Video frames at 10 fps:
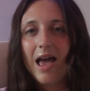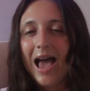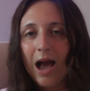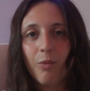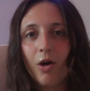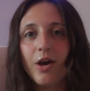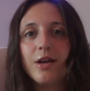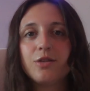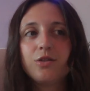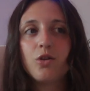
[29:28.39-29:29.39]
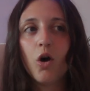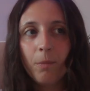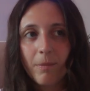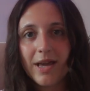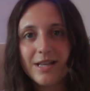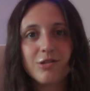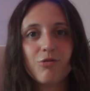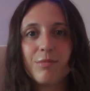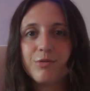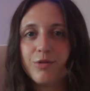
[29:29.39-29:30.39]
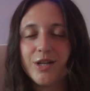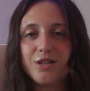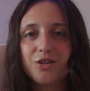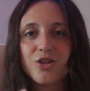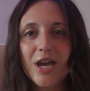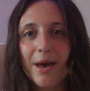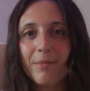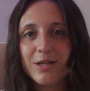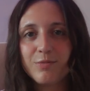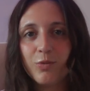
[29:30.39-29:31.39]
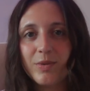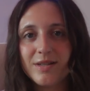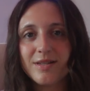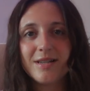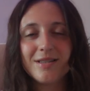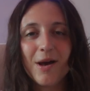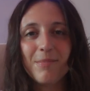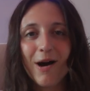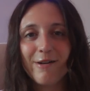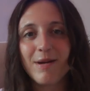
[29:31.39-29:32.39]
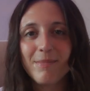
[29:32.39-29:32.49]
hour on my Instagram stories to share my small businesses that are part of my